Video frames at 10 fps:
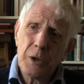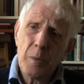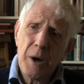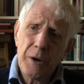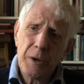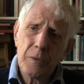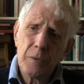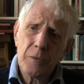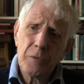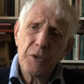an
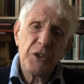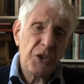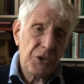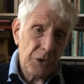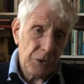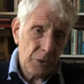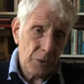American physicist